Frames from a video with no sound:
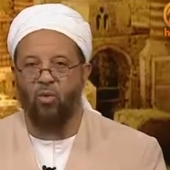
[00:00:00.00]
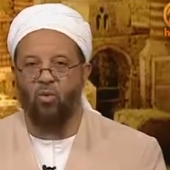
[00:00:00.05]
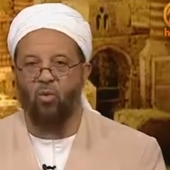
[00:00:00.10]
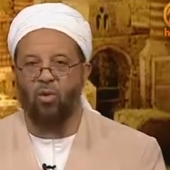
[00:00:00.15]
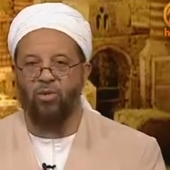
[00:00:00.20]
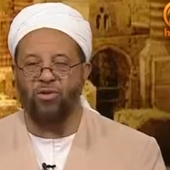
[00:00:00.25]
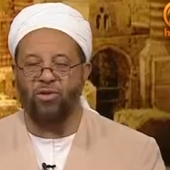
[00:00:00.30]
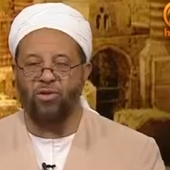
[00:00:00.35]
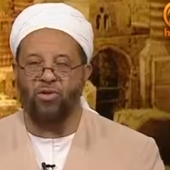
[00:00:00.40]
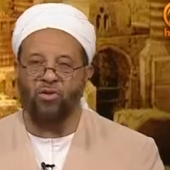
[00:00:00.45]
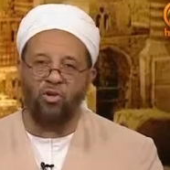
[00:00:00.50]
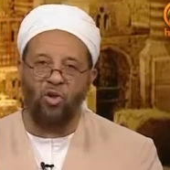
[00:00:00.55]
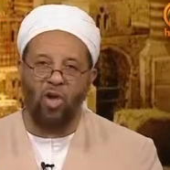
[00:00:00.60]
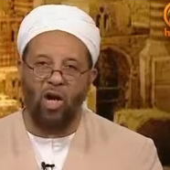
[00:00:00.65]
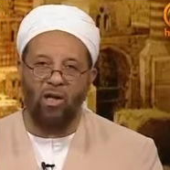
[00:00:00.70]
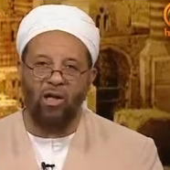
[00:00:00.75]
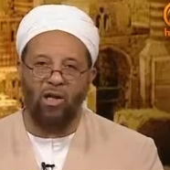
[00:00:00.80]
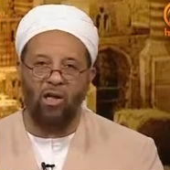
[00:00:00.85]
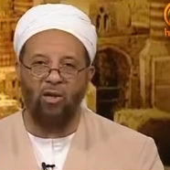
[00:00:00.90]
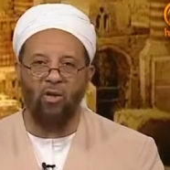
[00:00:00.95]
was a
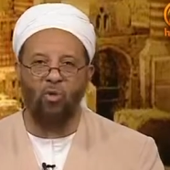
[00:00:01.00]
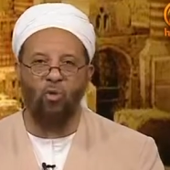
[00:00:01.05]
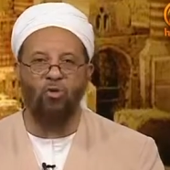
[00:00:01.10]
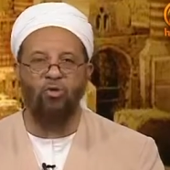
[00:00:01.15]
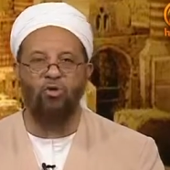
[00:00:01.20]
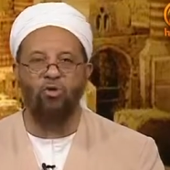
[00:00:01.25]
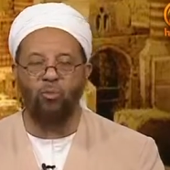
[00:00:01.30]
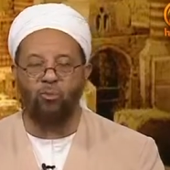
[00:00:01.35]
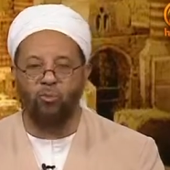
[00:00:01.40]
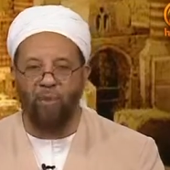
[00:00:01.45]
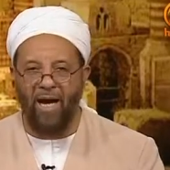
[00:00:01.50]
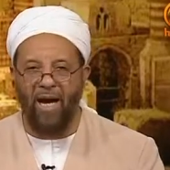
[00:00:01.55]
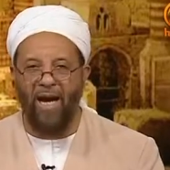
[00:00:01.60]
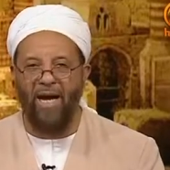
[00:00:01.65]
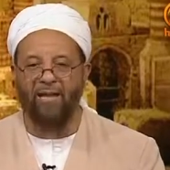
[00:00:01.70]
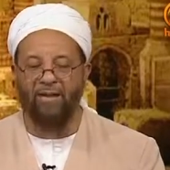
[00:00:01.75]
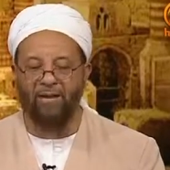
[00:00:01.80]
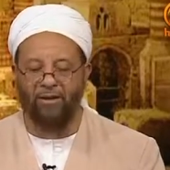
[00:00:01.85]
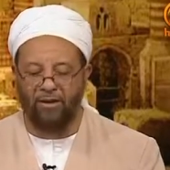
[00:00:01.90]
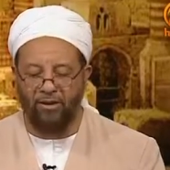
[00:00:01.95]
scholar who
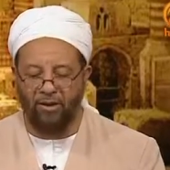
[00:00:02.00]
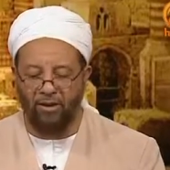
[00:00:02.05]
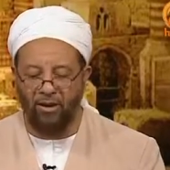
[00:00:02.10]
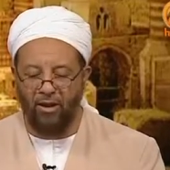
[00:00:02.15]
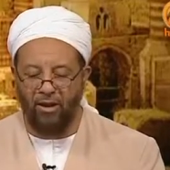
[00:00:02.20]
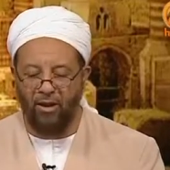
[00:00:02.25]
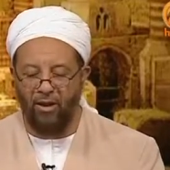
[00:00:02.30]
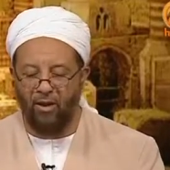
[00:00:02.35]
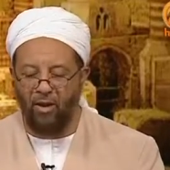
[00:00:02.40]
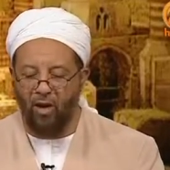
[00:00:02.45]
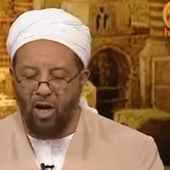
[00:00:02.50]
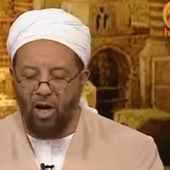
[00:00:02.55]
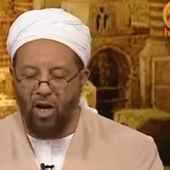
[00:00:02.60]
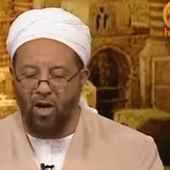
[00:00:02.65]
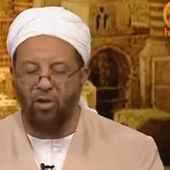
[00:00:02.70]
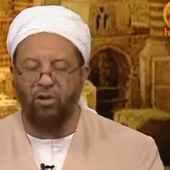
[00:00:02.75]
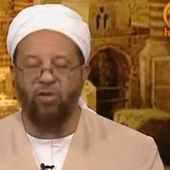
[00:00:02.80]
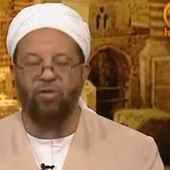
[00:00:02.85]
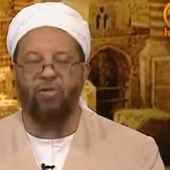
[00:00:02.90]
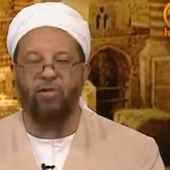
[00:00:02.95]
surpassed
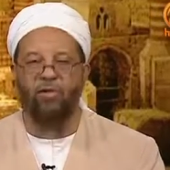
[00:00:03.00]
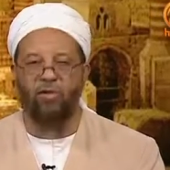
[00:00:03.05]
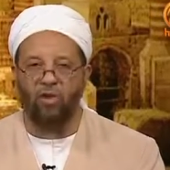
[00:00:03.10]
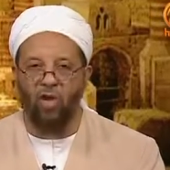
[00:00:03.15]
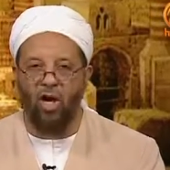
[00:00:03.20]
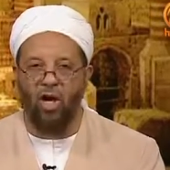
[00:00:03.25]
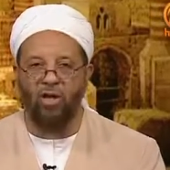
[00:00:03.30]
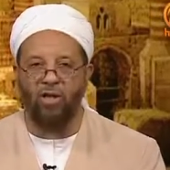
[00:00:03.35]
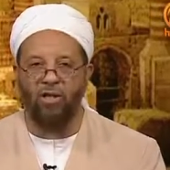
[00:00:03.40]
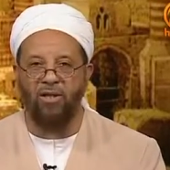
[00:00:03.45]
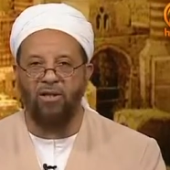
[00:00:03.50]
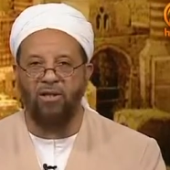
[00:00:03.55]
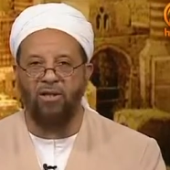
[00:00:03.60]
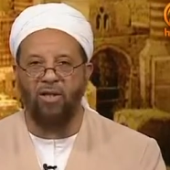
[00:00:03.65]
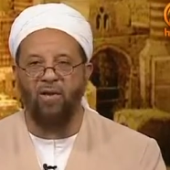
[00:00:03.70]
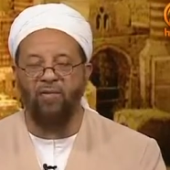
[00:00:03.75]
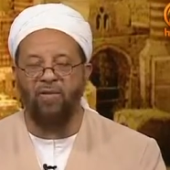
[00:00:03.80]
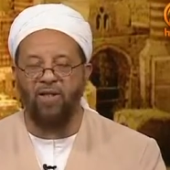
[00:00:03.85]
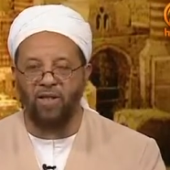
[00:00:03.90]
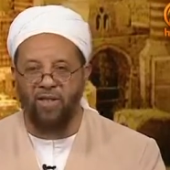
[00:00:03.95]
all of the scholars
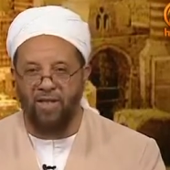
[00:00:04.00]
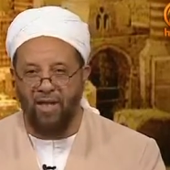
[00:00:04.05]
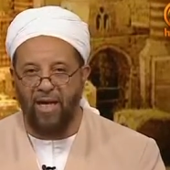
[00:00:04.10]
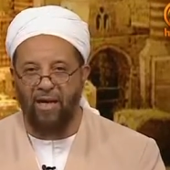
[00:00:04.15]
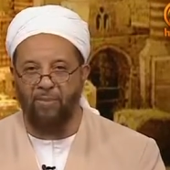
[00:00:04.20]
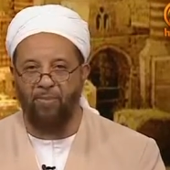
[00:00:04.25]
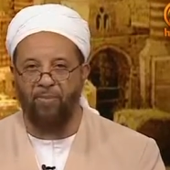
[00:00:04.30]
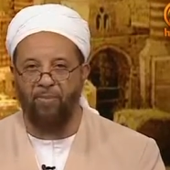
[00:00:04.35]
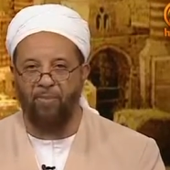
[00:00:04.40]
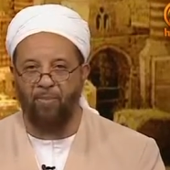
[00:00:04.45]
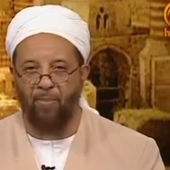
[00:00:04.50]
of his time.